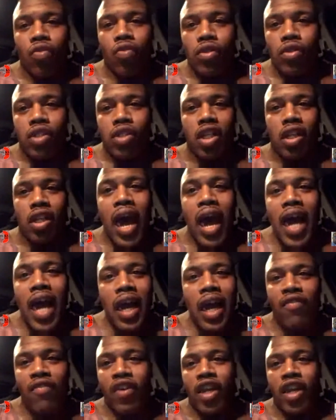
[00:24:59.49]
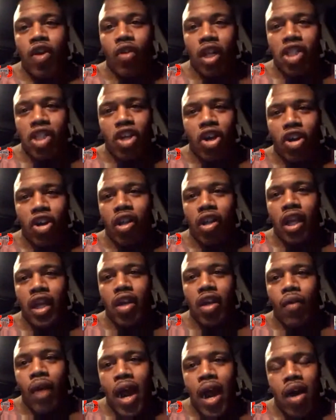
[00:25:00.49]
seen the highlight video that's circulating
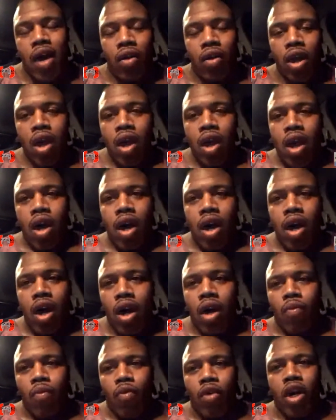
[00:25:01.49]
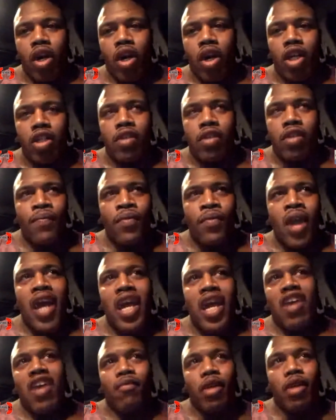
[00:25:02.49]
around, was
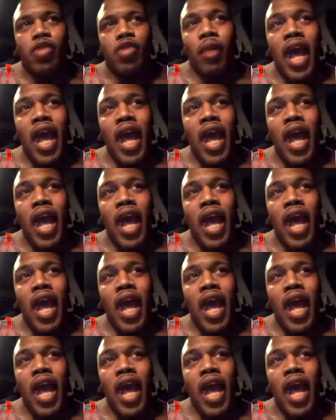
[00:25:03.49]
I gave him a